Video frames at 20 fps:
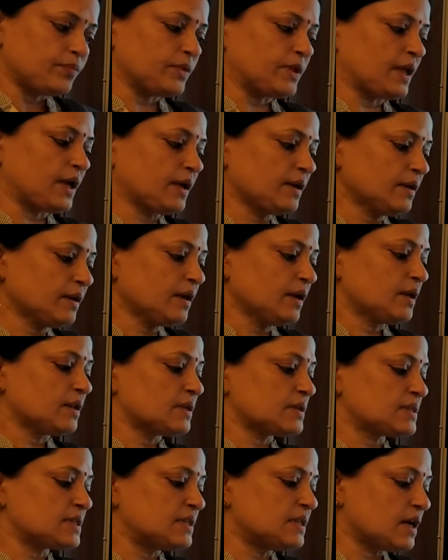Then
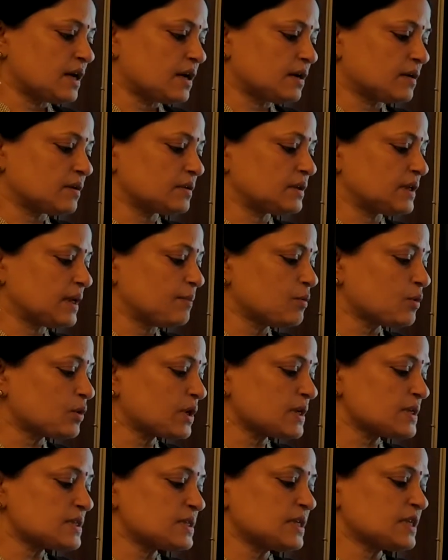the
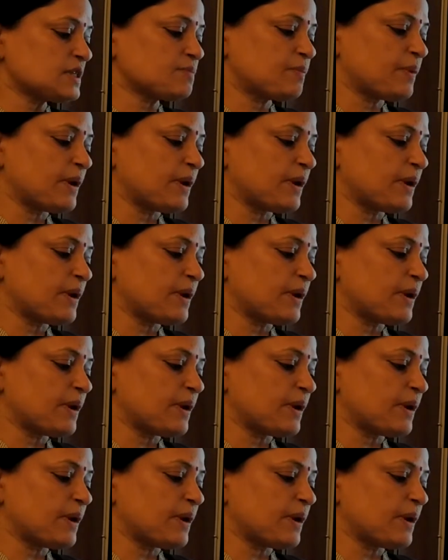democracy is